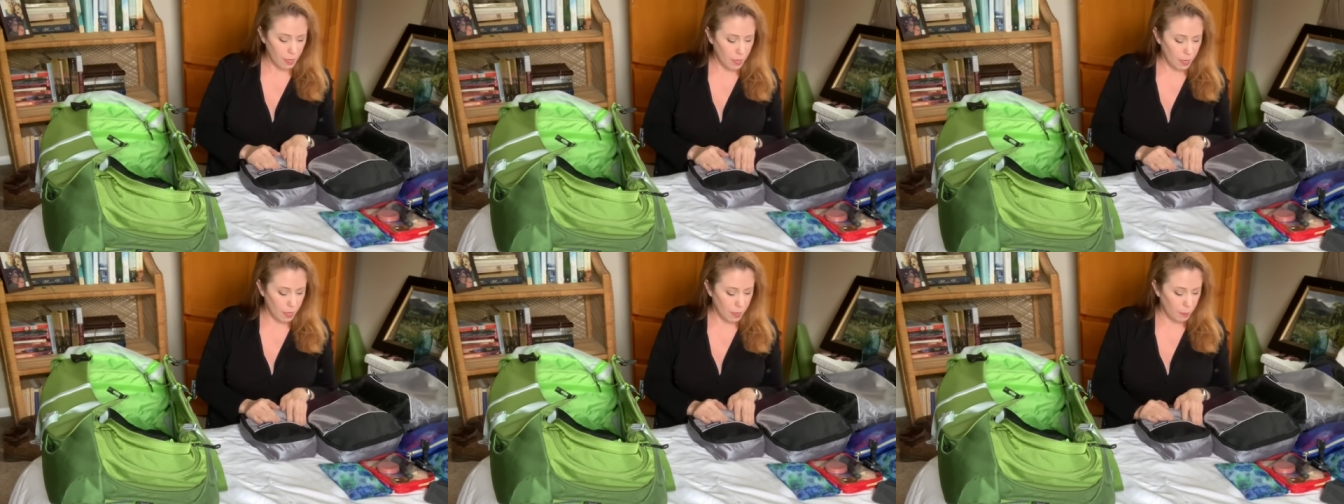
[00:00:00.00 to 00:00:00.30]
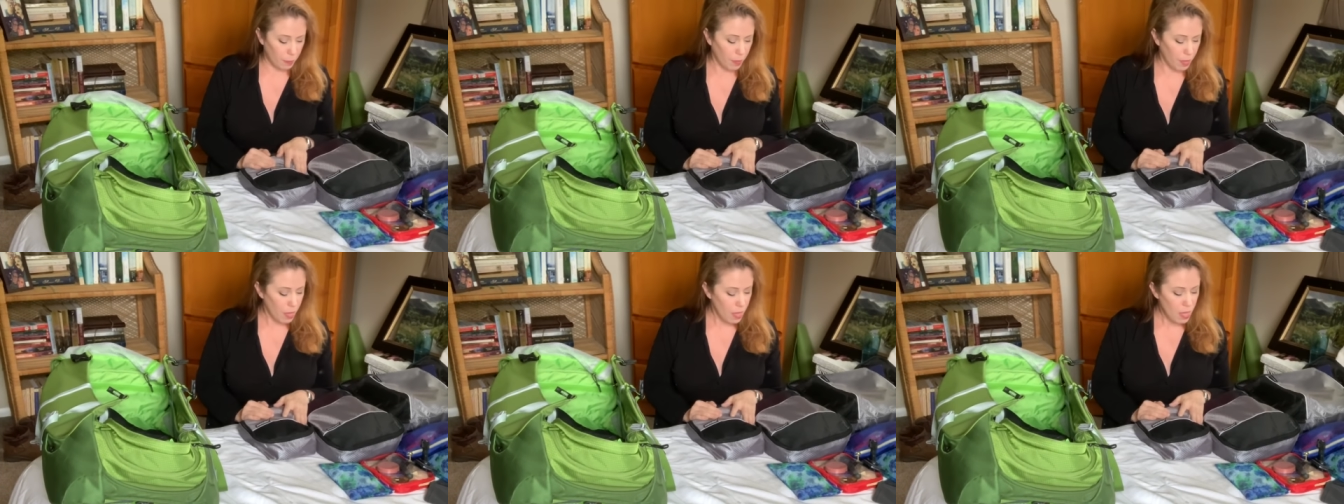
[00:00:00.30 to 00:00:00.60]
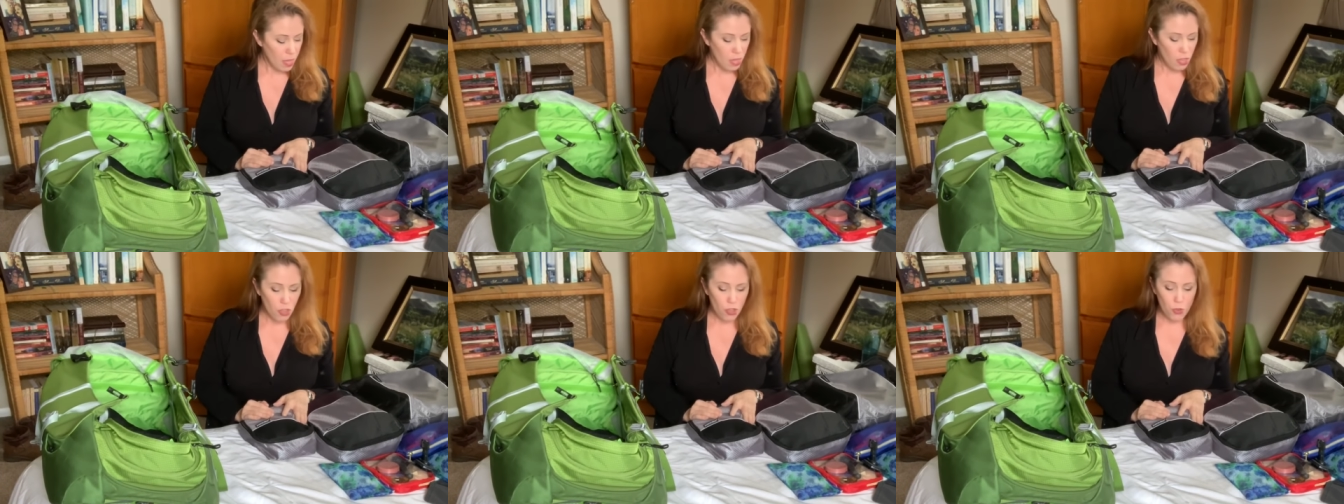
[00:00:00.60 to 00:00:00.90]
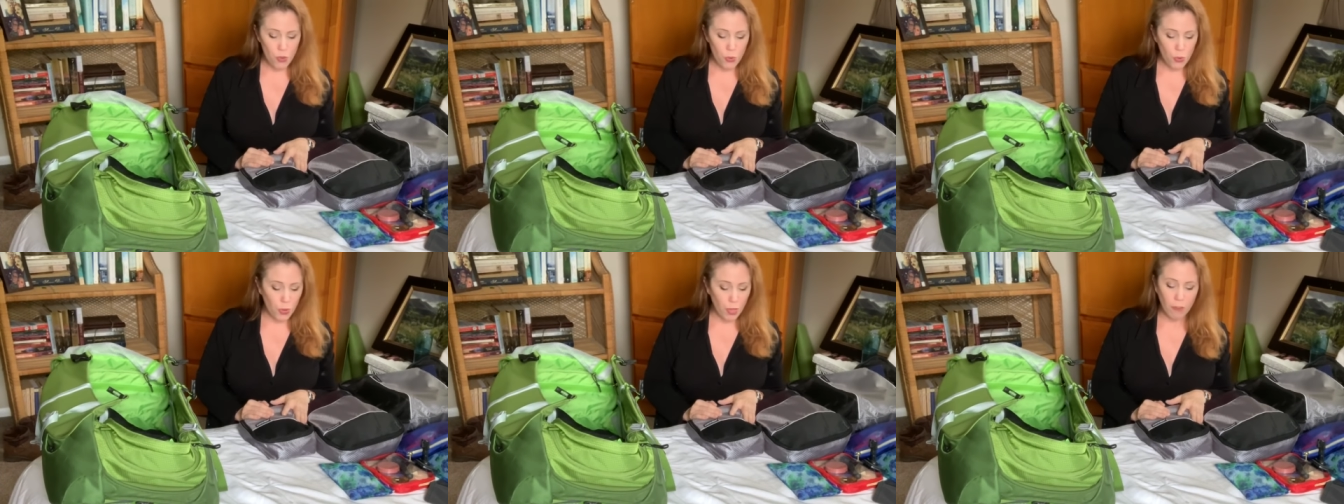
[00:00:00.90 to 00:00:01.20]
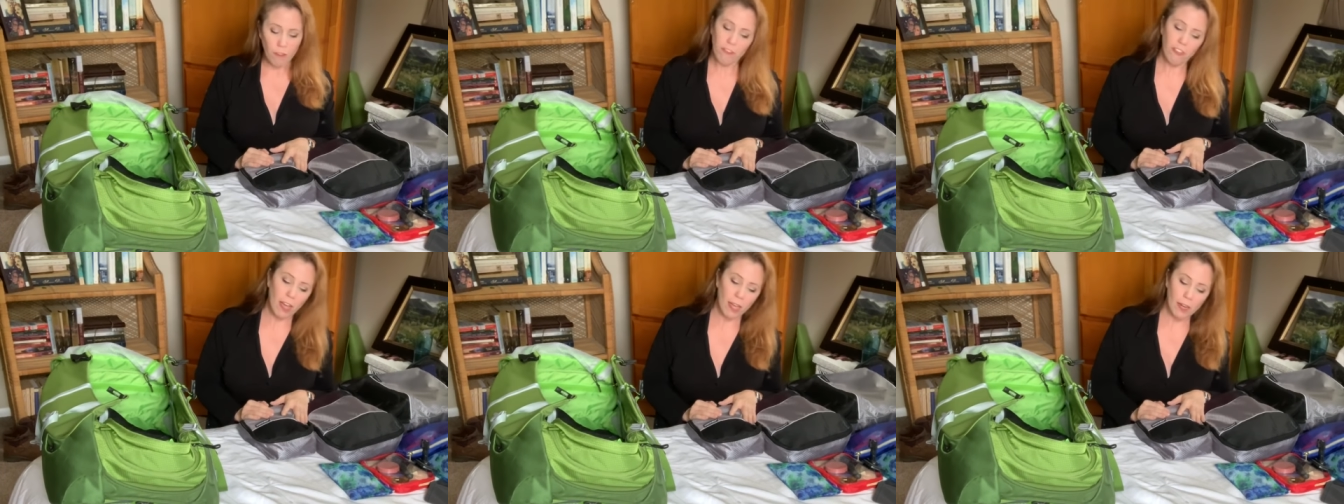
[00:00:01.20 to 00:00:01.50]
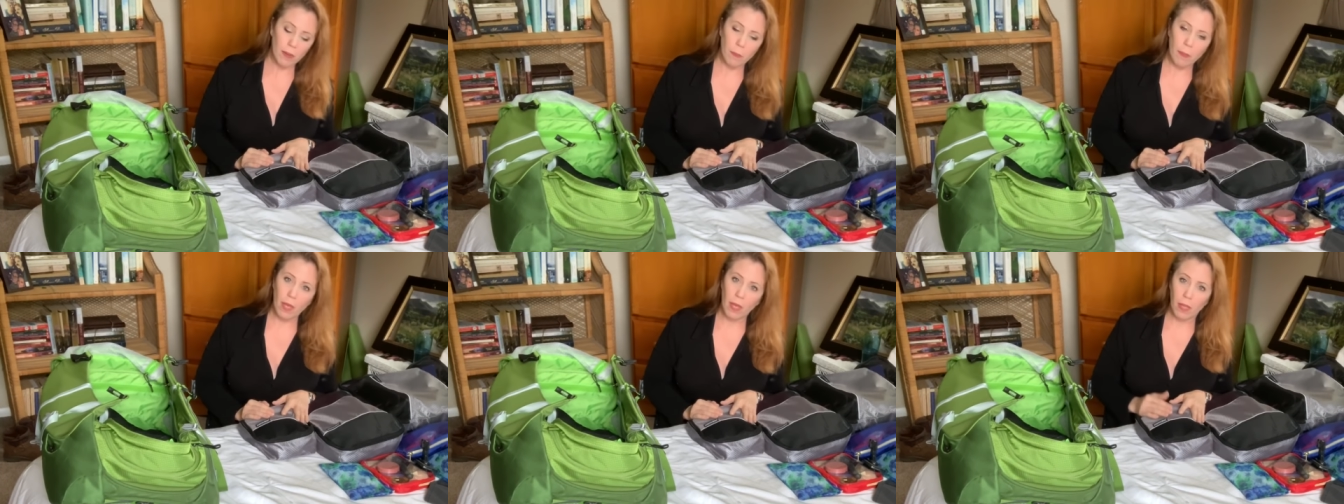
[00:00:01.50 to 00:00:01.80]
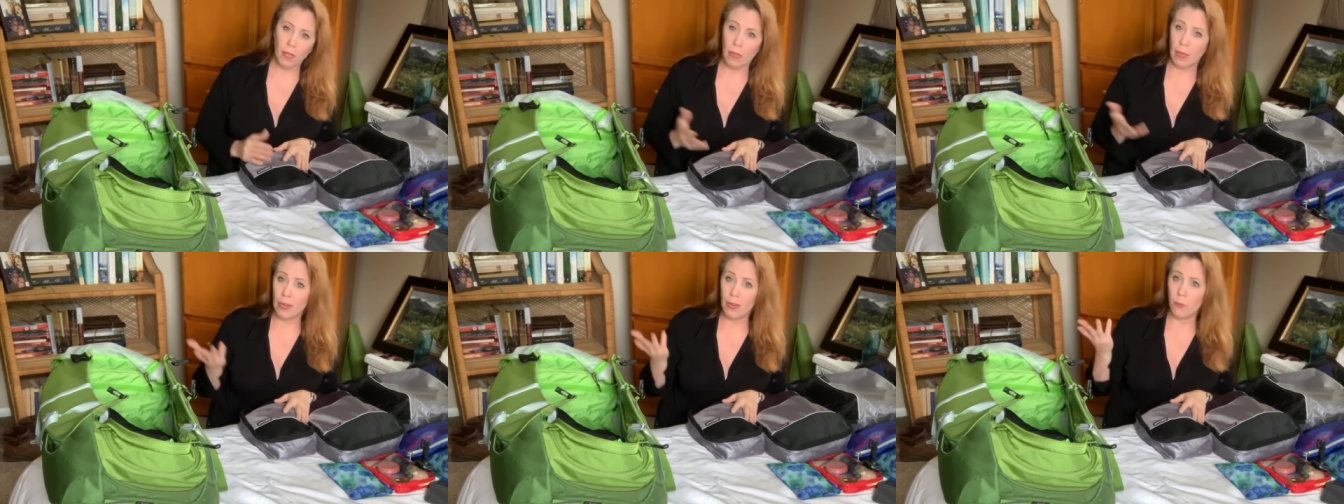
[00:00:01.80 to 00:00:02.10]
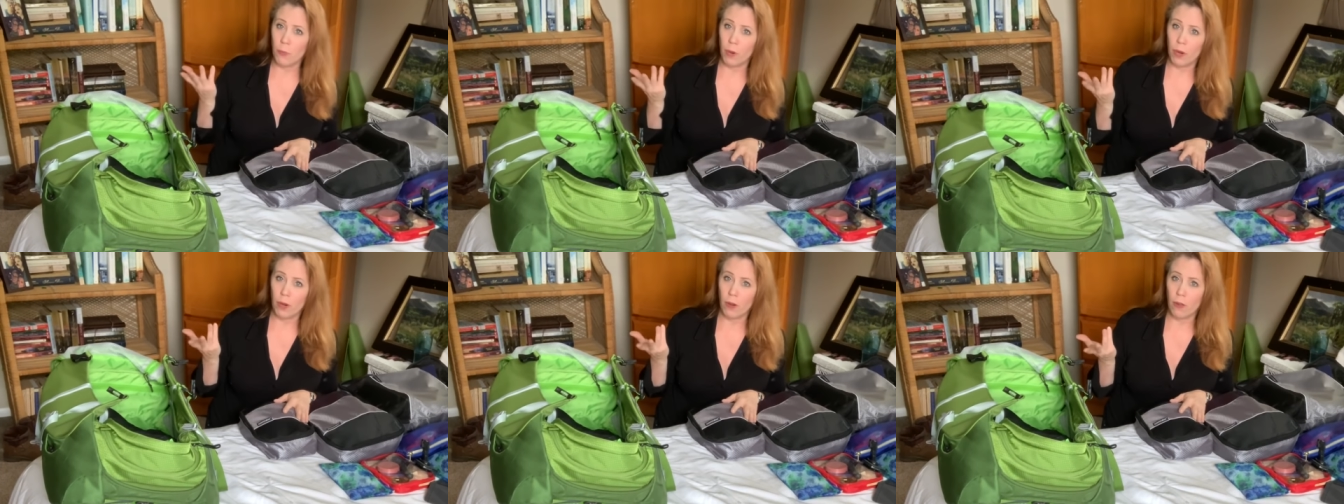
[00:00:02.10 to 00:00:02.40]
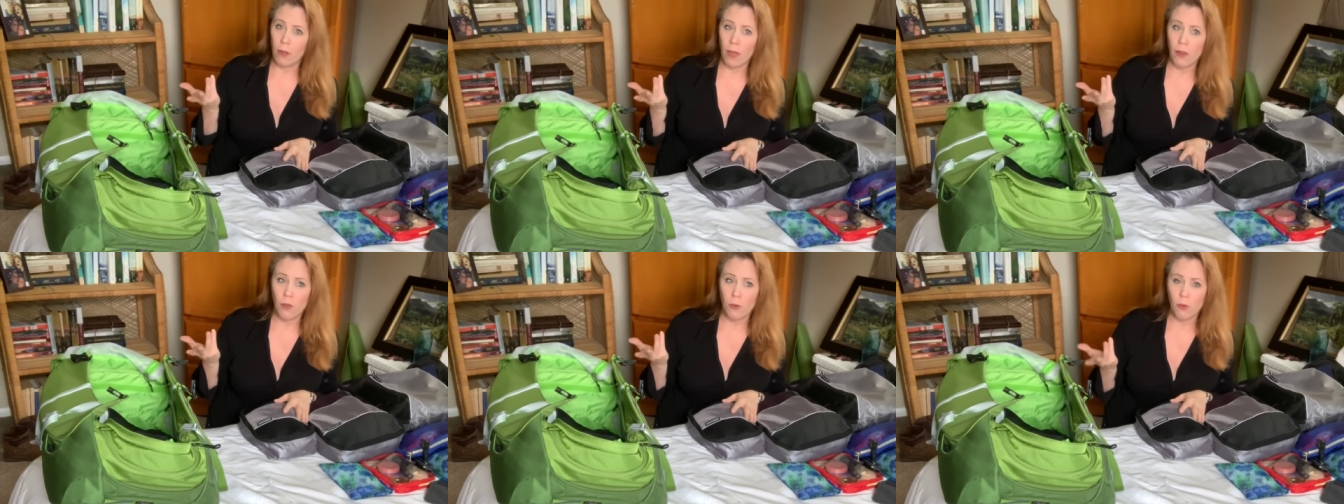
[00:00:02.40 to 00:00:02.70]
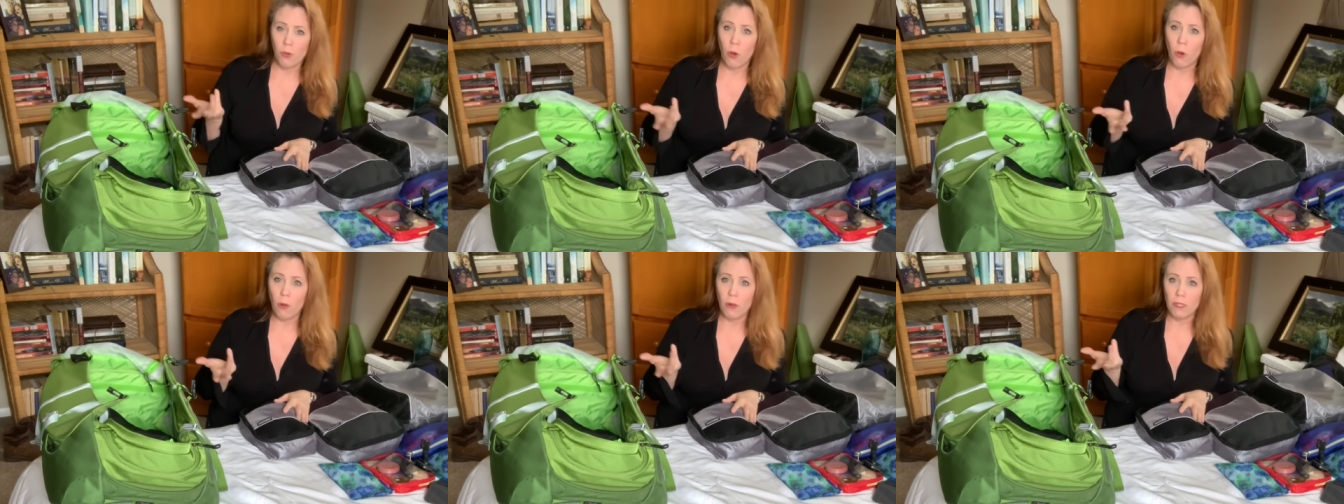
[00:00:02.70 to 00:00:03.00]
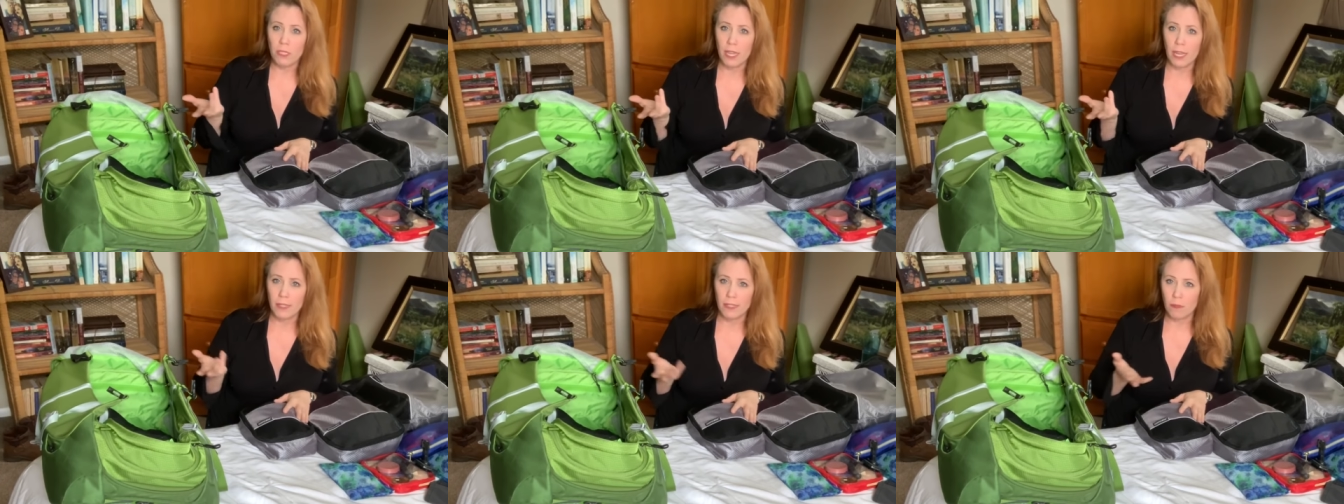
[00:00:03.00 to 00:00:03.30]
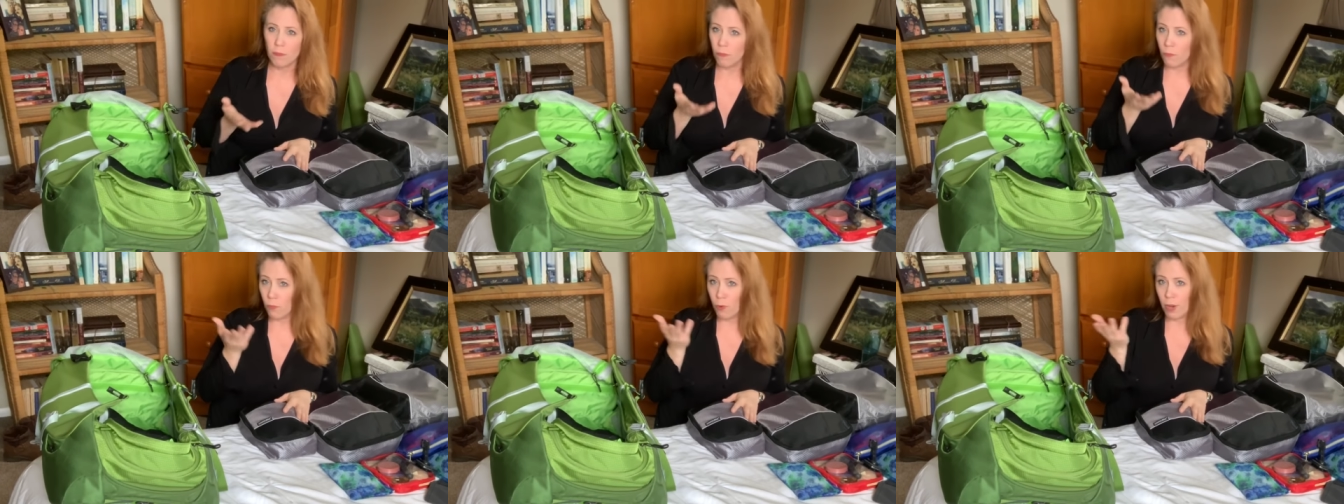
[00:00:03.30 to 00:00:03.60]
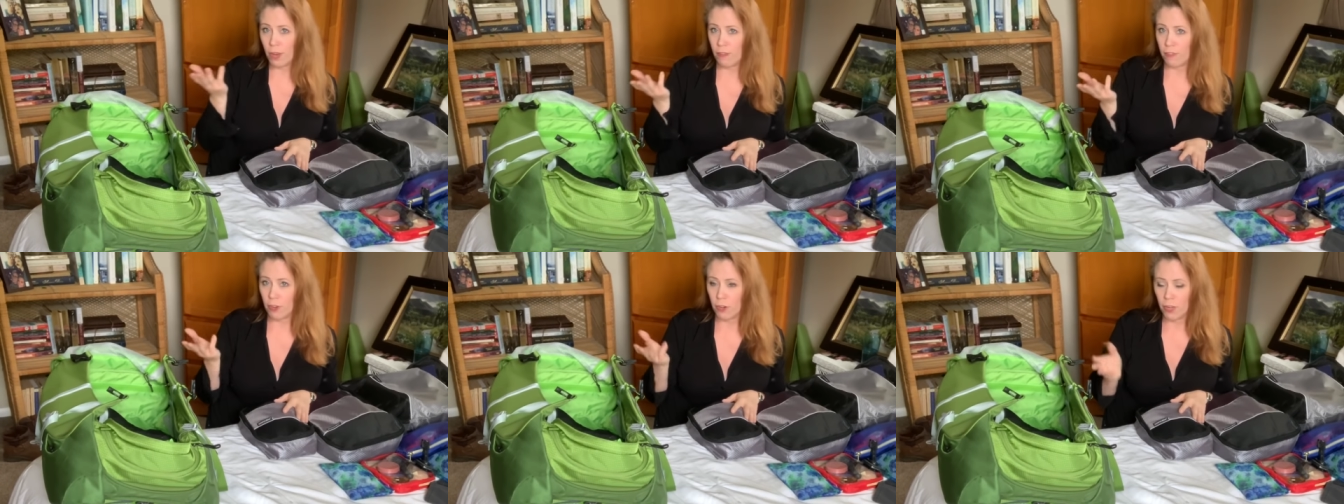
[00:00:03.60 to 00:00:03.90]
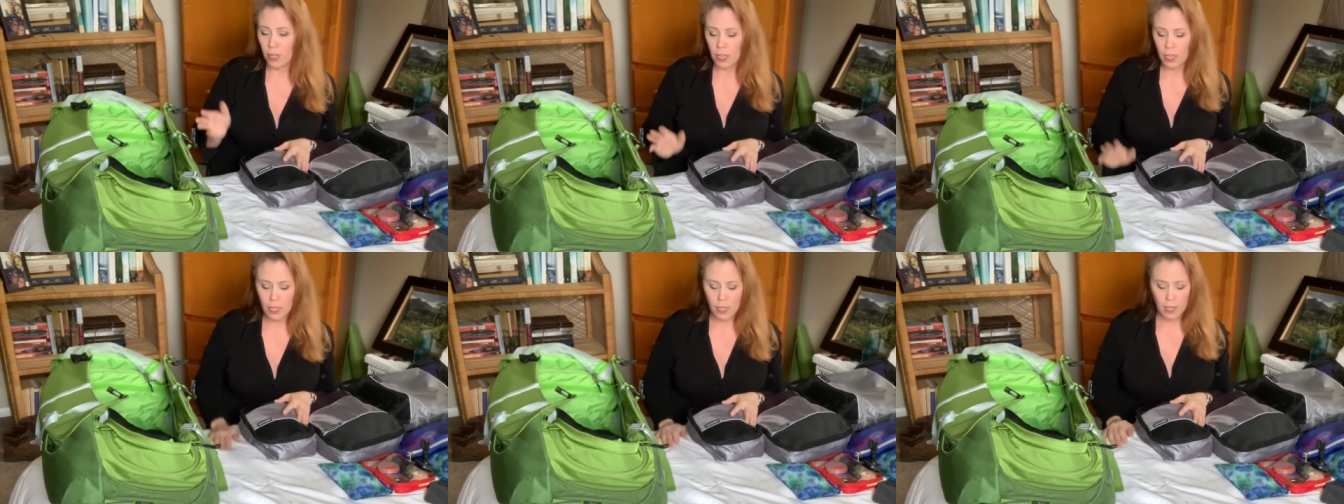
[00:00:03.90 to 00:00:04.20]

Um, you can find them anywhere. I know Kohl's has them, whatever.